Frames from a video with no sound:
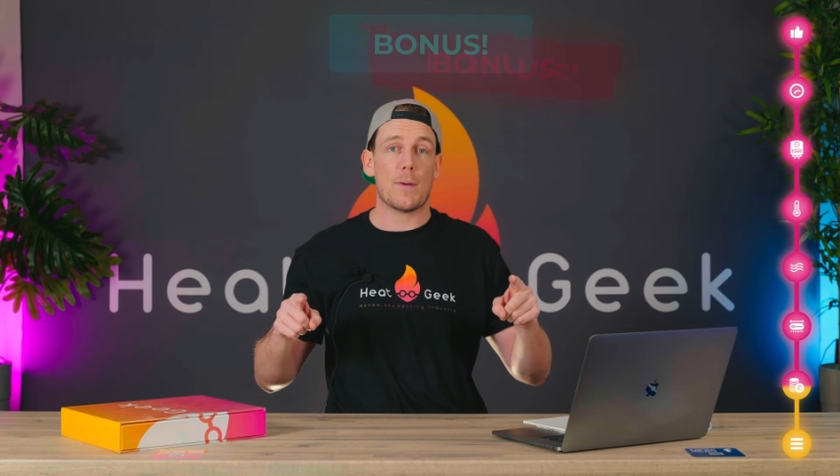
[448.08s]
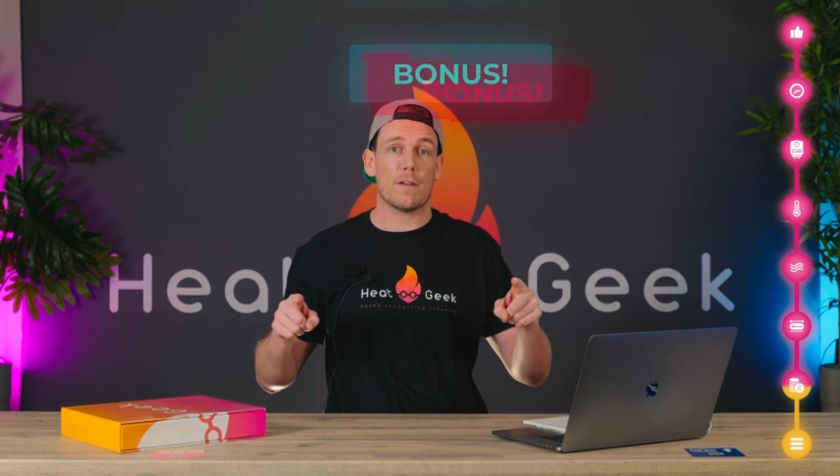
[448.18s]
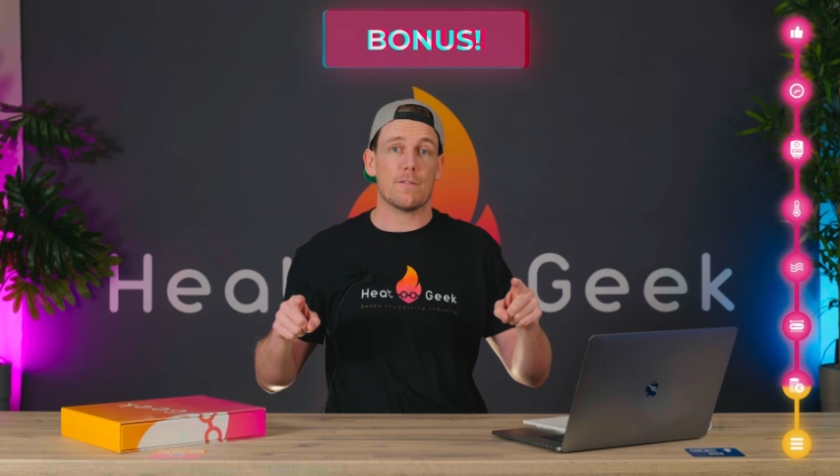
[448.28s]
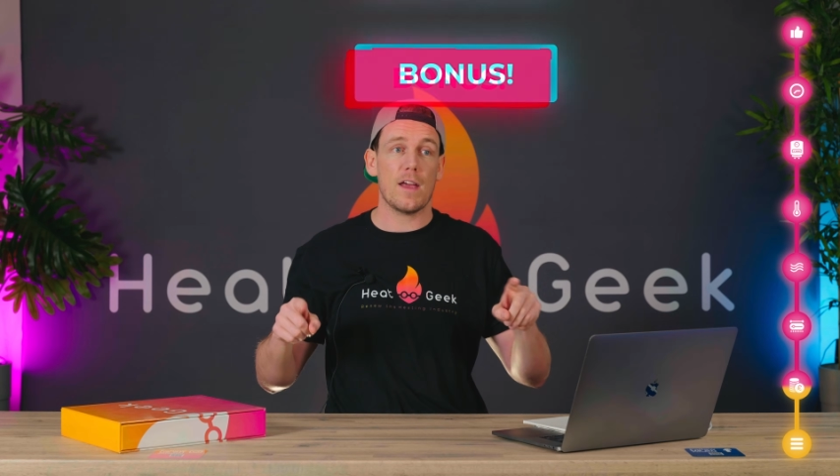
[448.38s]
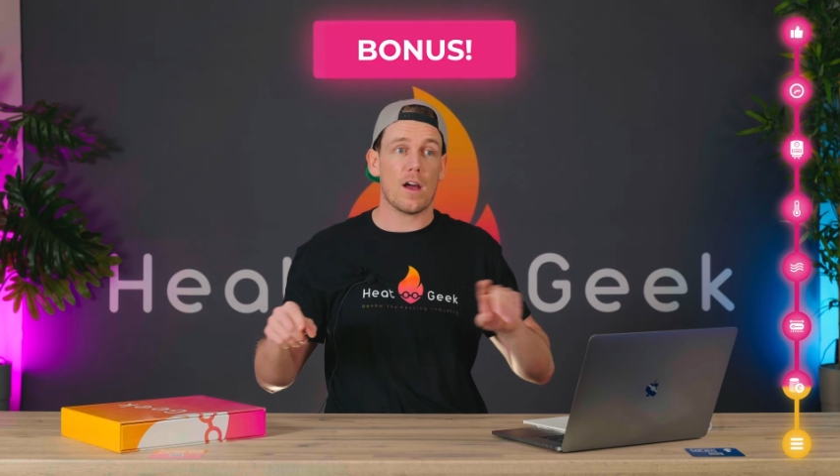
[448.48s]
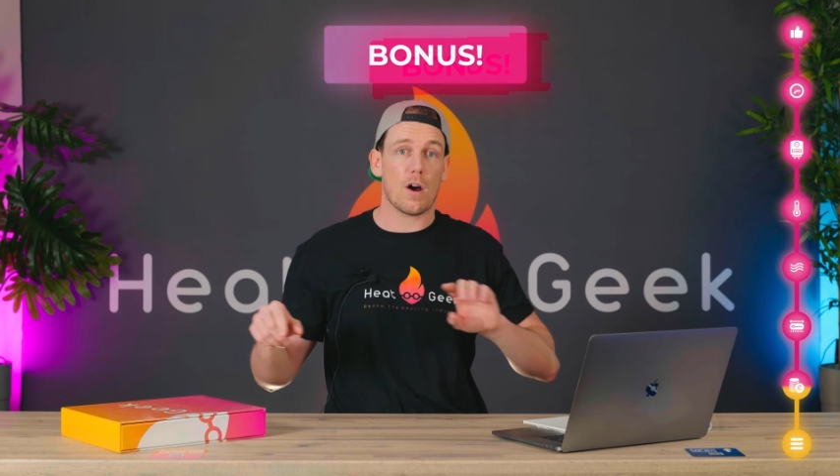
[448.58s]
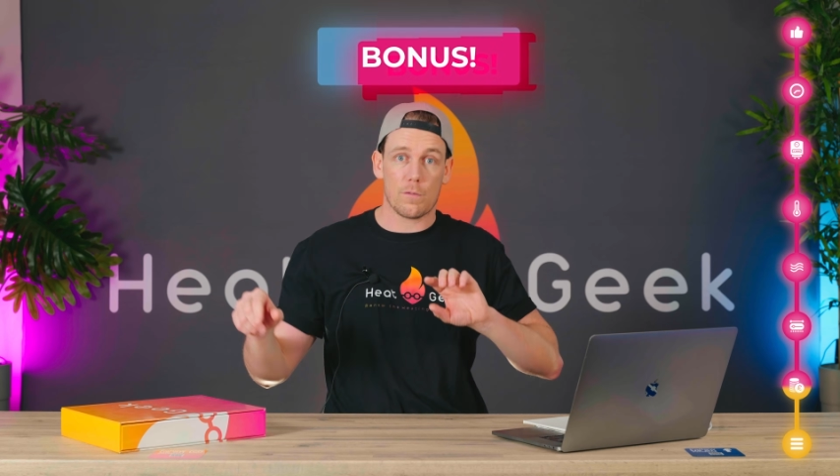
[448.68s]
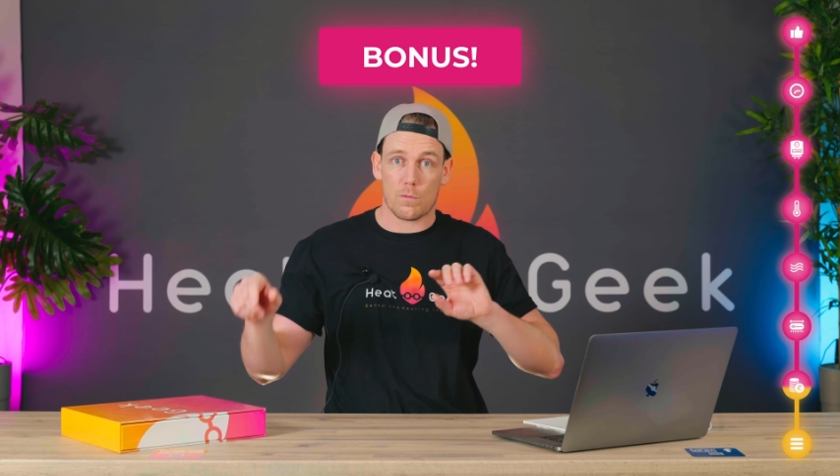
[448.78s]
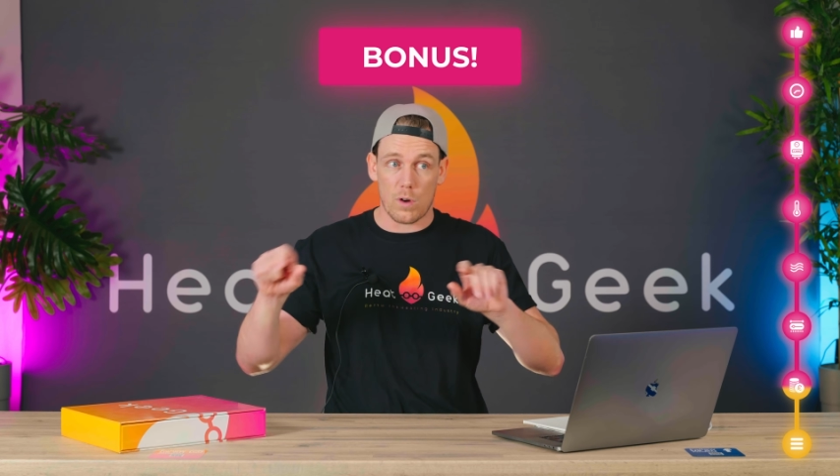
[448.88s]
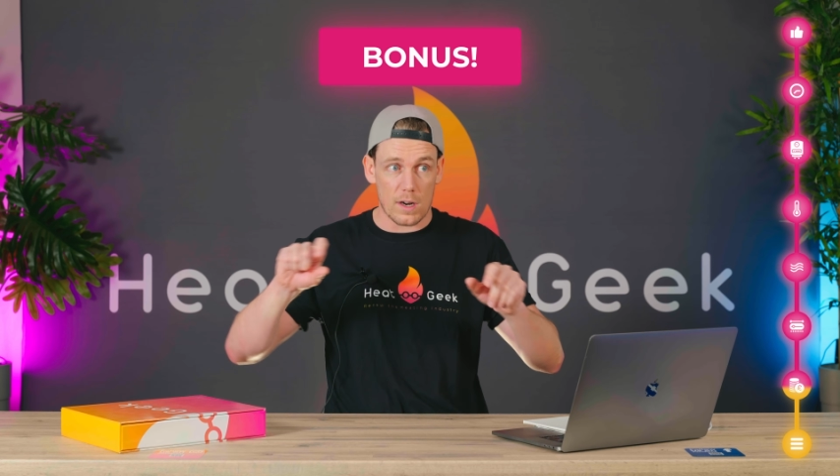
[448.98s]
benefit
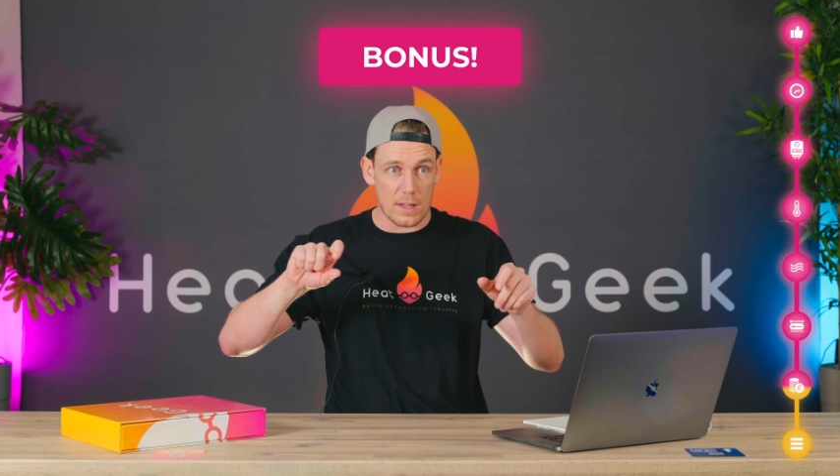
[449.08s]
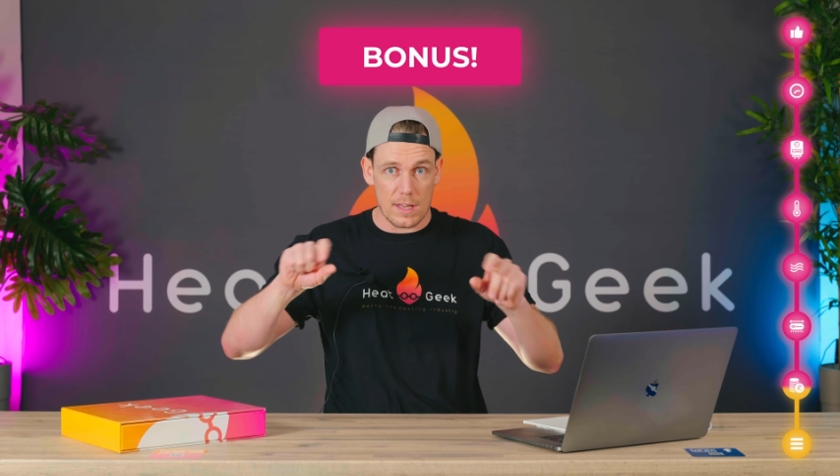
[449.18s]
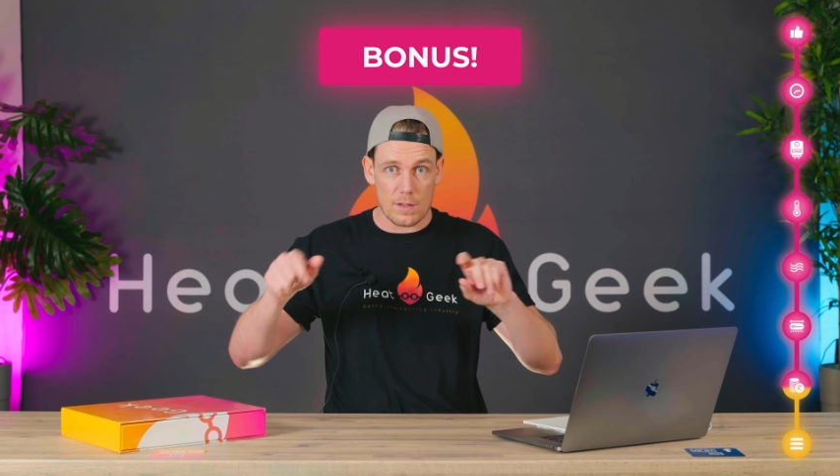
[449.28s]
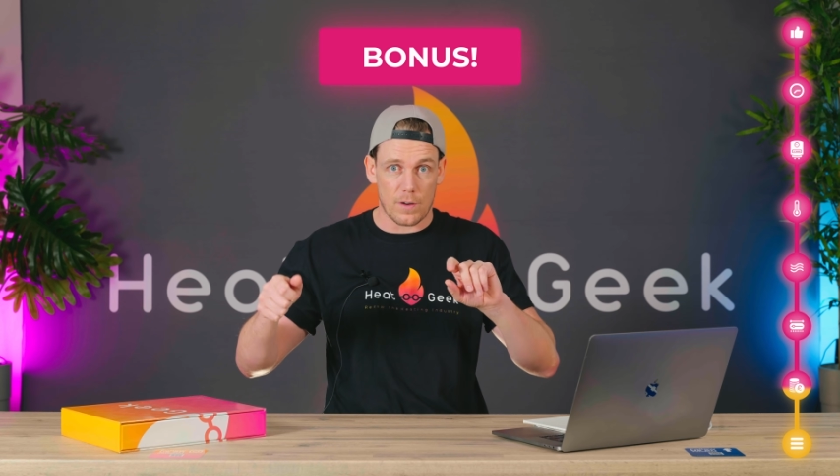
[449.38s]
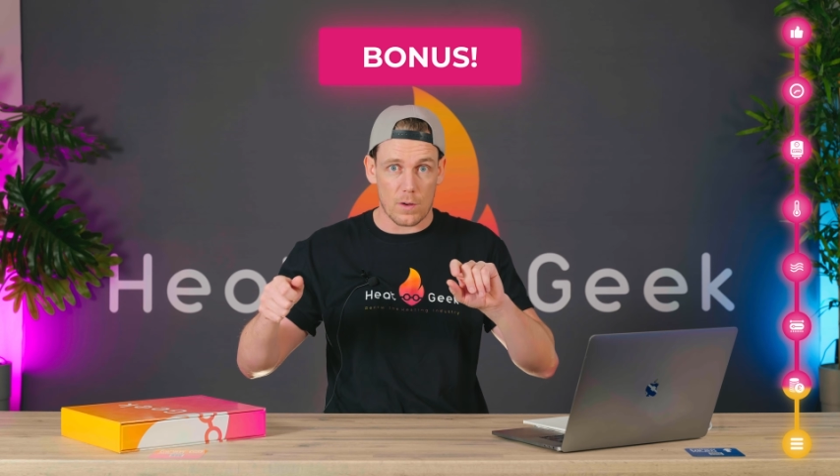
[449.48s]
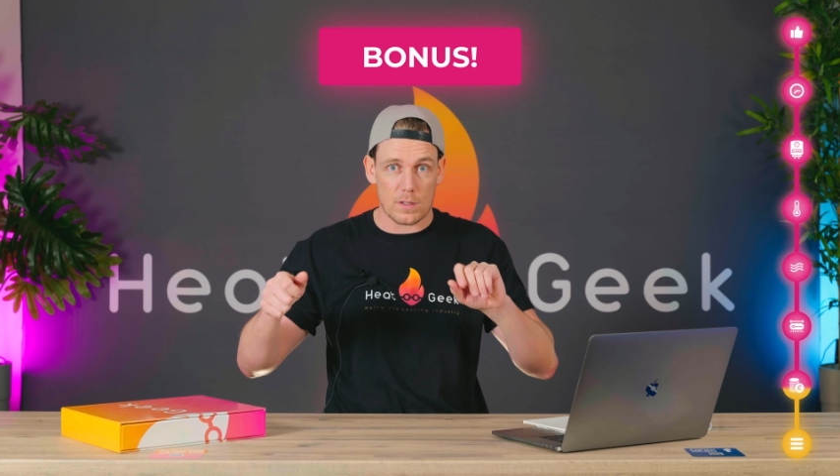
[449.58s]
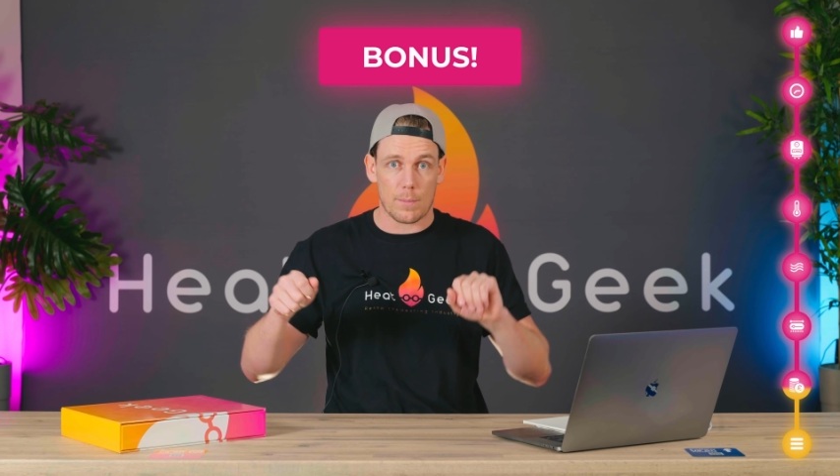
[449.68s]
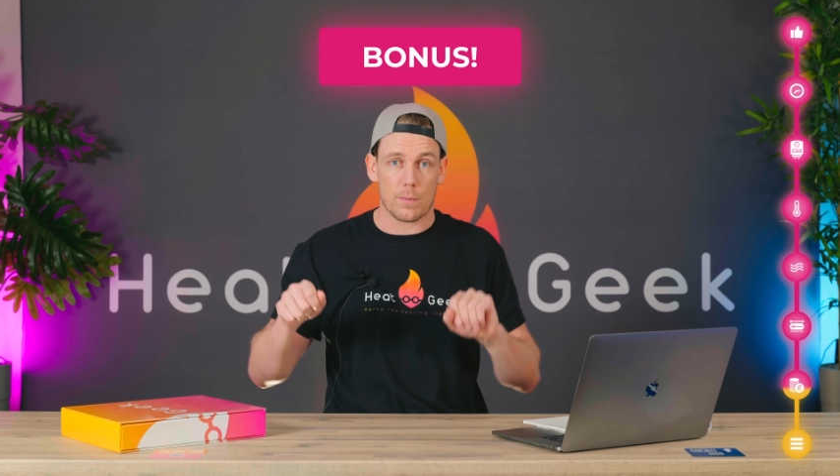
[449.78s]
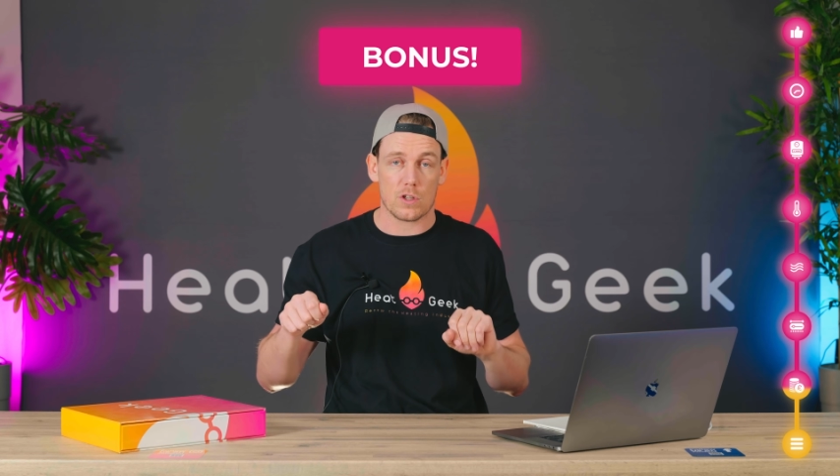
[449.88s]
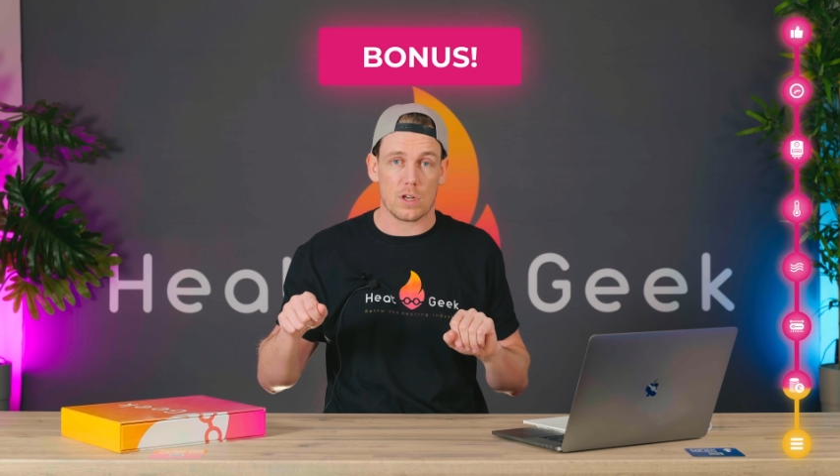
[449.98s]
of running these flow
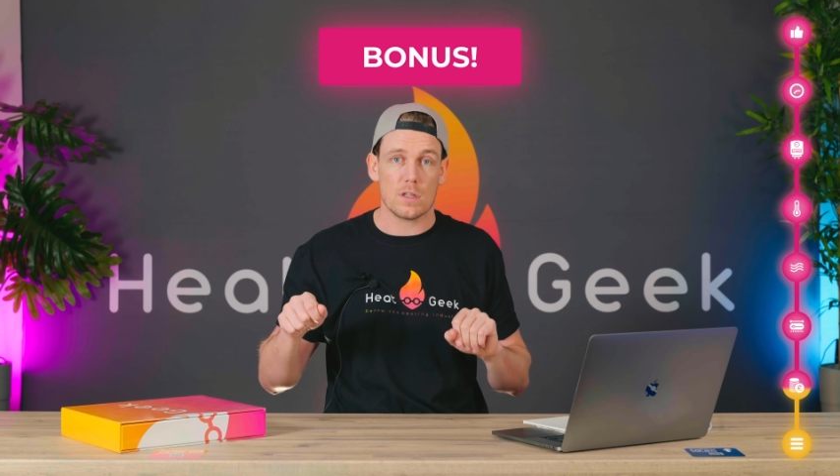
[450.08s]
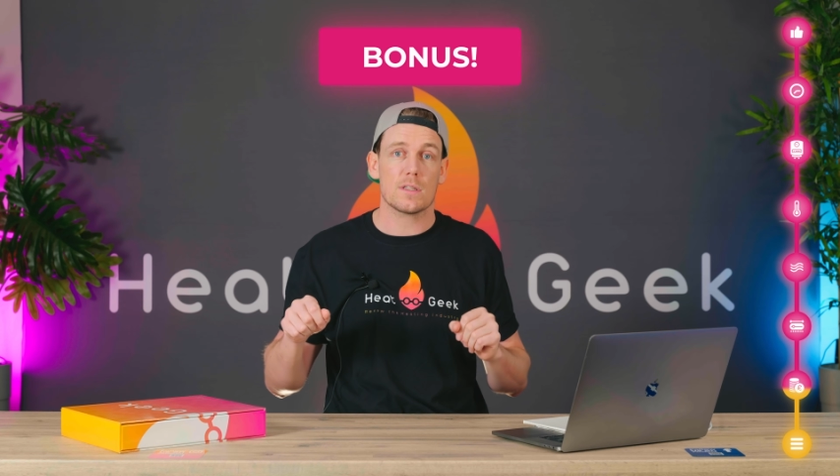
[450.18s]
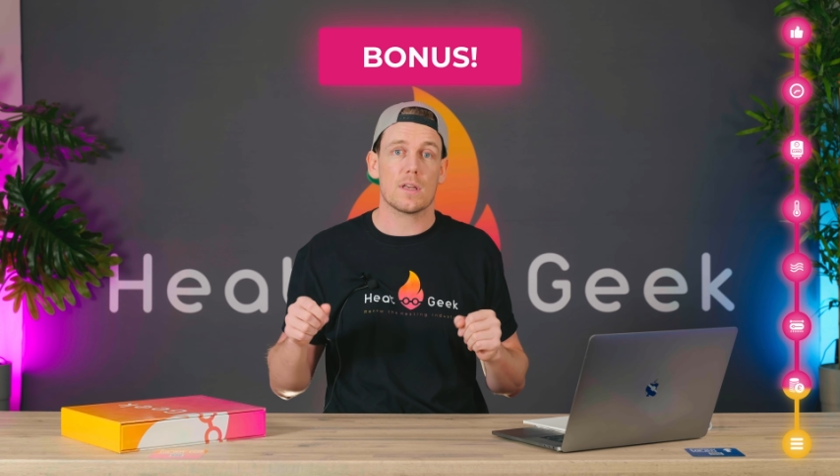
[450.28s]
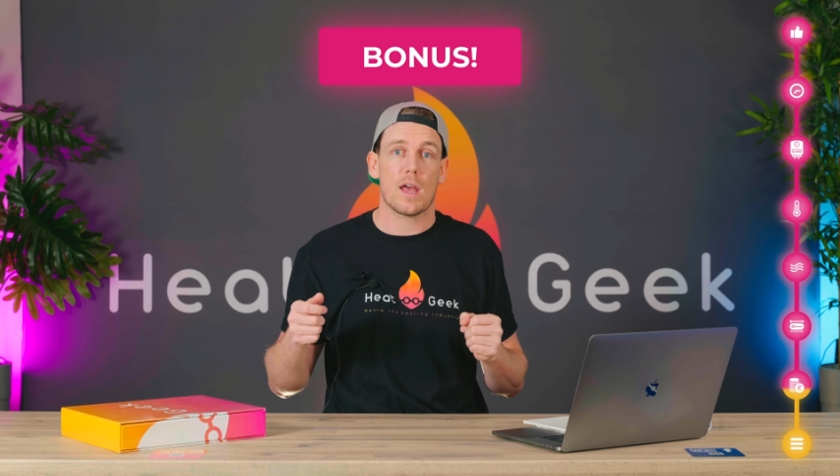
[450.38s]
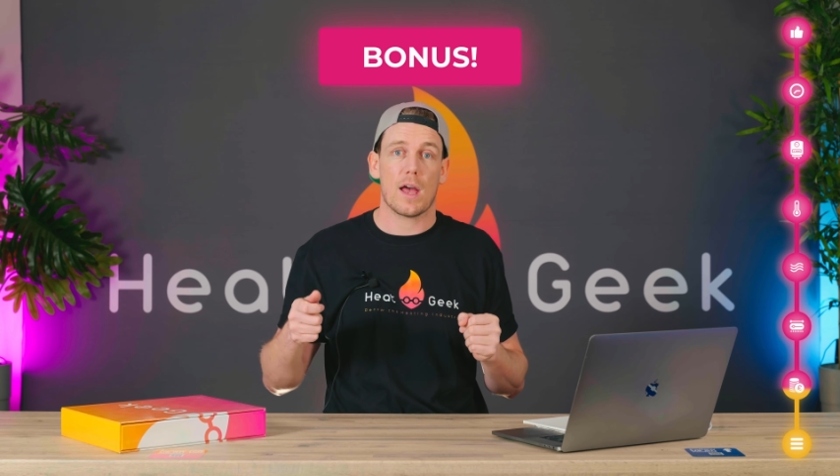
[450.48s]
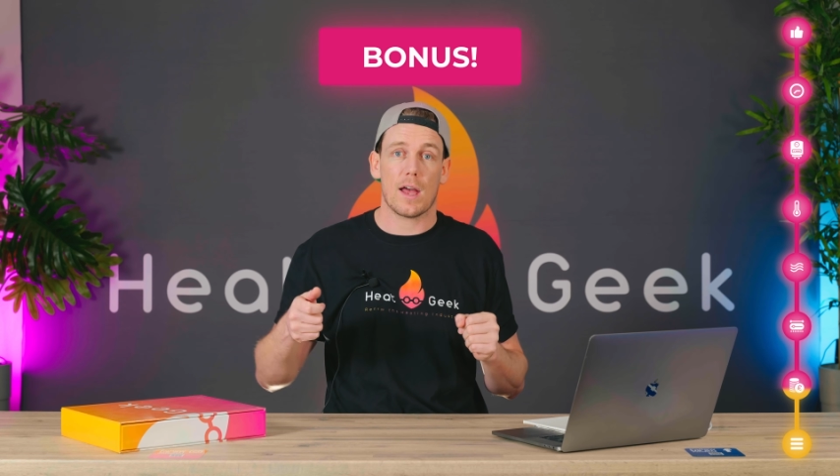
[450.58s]
temperatures,